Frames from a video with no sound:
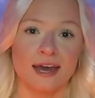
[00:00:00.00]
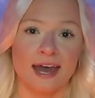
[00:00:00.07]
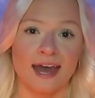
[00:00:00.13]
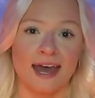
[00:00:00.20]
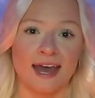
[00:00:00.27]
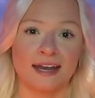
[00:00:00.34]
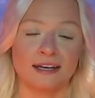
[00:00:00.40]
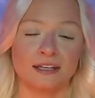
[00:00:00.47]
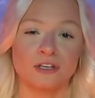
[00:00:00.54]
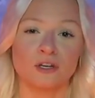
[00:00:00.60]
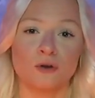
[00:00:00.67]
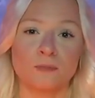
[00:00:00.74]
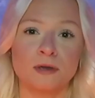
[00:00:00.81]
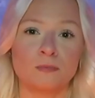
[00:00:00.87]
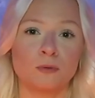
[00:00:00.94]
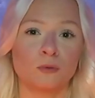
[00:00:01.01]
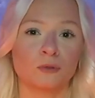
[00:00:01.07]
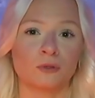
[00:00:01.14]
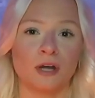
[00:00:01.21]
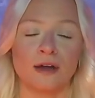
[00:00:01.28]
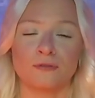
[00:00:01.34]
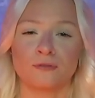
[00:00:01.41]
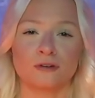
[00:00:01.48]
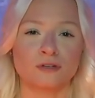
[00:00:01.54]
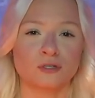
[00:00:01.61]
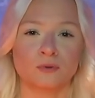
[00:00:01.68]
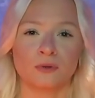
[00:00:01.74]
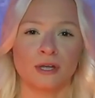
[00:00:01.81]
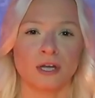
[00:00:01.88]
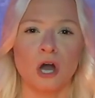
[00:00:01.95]
And, you know, people were at
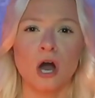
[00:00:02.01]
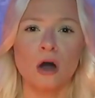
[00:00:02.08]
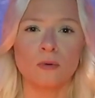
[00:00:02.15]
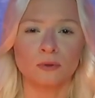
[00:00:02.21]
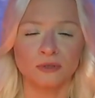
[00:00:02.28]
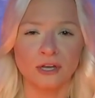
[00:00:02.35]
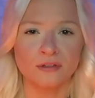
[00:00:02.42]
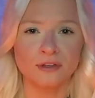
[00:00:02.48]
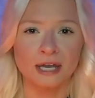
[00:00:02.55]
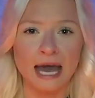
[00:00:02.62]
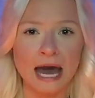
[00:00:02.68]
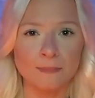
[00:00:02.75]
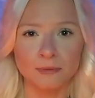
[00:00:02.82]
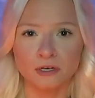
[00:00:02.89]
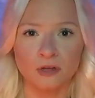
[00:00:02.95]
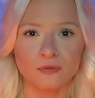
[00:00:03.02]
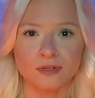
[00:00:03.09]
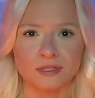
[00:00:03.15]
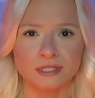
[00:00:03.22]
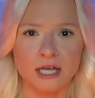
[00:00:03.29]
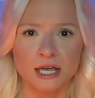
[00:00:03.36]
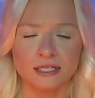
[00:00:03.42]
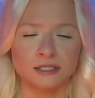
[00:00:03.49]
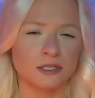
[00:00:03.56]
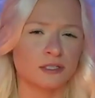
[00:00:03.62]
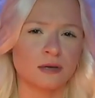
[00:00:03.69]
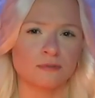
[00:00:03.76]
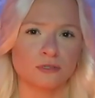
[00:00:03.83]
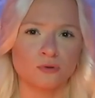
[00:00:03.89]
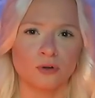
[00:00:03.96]
first were like, oh, well, nothing happened on this day. It's
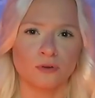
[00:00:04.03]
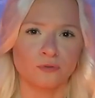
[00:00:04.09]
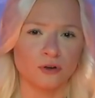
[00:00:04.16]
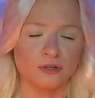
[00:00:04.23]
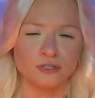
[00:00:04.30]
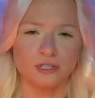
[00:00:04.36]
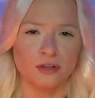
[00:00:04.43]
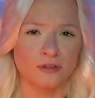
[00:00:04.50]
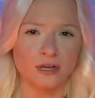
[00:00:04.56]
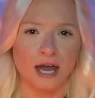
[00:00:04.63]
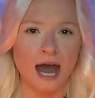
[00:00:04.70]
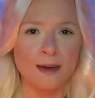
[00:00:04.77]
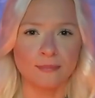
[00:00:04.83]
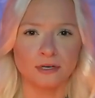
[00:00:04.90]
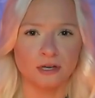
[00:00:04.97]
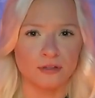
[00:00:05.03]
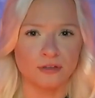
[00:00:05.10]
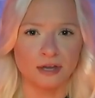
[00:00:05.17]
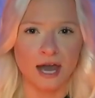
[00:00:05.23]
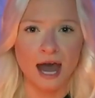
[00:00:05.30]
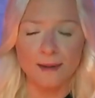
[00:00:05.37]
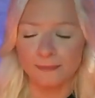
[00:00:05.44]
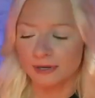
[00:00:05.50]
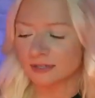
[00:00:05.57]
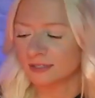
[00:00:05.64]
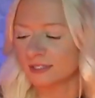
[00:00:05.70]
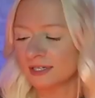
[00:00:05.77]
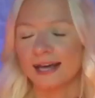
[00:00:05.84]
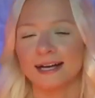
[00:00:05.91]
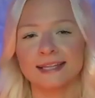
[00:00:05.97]
December 21st. Nothing
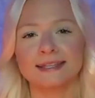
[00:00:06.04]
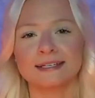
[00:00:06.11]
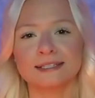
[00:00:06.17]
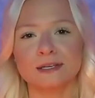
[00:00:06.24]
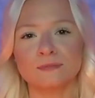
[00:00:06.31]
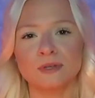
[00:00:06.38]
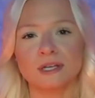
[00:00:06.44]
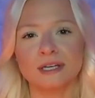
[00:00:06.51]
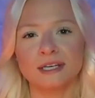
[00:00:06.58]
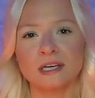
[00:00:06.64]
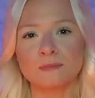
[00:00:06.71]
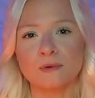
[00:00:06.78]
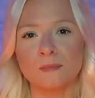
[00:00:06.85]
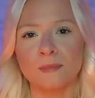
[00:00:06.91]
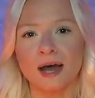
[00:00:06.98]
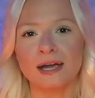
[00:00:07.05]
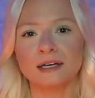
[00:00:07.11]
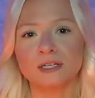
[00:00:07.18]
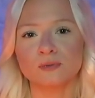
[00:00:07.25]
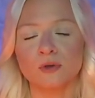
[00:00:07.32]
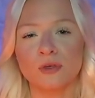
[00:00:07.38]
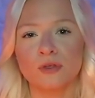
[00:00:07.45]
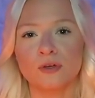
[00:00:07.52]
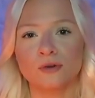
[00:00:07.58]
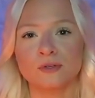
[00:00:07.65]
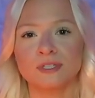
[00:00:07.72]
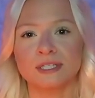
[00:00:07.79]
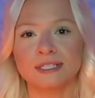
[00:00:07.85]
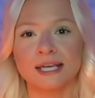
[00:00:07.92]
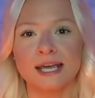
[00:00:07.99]
happened. And I think something to keep in mind is with
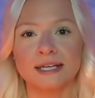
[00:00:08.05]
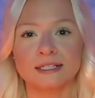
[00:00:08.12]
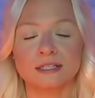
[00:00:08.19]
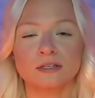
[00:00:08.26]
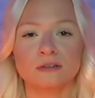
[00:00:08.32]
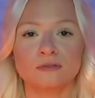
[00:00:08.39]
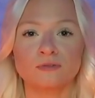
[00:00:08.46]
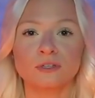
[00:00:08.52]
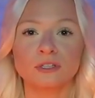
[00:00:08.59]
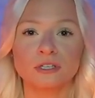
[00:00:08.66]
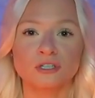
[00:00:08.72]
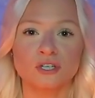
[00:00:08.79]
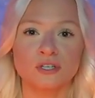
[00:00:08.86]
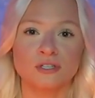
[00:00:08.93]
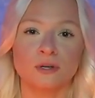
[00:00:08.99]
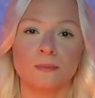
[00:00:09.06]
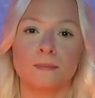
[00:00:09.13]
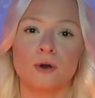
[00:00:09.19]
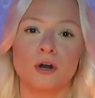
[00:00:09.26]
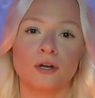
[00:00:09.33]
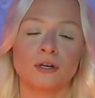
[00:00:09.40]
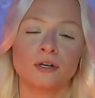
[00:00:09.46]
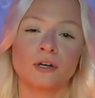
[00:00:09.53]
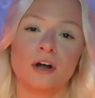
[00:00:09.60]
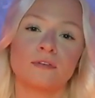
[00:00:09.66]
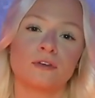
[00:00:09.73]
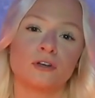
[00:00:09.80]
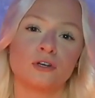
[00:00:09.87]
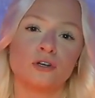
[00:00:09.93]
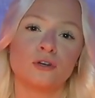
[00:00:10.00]
those dates, they're really just a marker
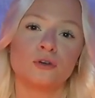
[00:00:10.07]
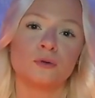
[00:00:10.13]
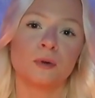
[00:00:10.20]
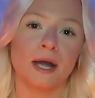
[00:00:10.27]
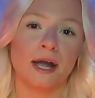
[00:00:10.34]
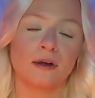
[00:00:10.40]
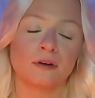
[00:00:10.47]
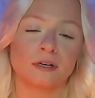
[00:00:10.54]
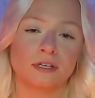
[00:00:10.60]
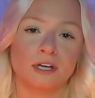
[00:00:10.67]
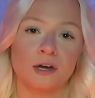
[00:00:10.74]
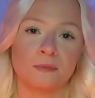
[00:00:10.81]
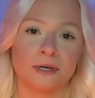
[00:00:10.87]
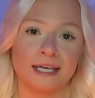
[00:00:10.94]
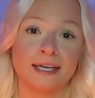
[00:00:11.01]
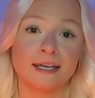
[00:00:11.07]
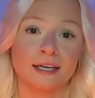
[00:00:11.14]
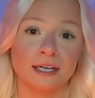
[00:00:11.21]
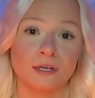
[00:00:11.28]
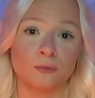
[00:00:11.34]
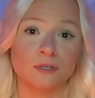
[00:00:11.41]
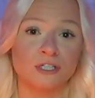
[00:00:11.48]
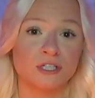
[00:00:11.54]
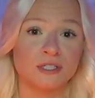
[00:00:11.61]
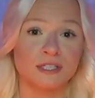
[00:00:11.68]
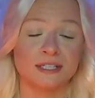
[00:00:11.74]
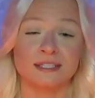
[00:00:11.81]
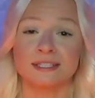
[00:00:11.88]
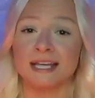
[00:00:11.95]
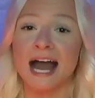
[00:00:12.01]
of a new era coming in, which is
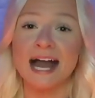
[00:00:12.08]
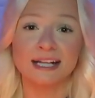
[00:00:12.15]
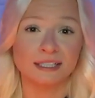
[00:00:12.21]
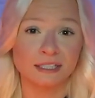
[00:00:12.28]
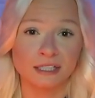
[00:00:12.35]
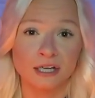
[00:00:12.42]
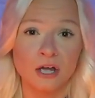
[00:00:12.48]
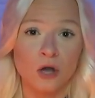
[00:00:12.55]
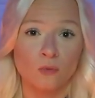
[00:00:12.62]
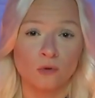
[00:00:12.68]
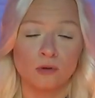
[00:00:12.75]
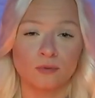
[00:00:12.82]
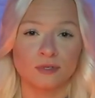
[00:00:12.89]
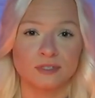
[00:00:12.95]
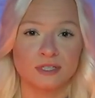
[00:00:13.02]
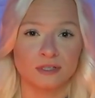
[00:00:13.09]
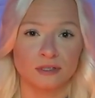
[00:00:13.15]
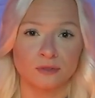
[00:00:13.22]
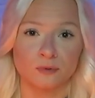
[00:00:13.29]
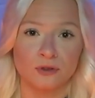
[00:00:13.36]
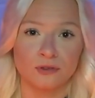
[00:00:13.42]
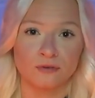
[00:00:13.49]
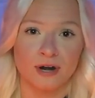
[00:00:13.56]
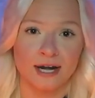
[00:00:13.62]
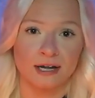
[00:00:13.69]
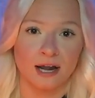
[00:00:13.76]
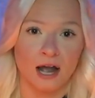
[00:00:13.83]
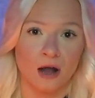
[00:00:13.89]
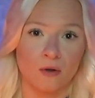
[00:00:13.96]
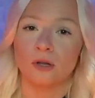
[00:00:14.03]
exactly what we're dealing with right now.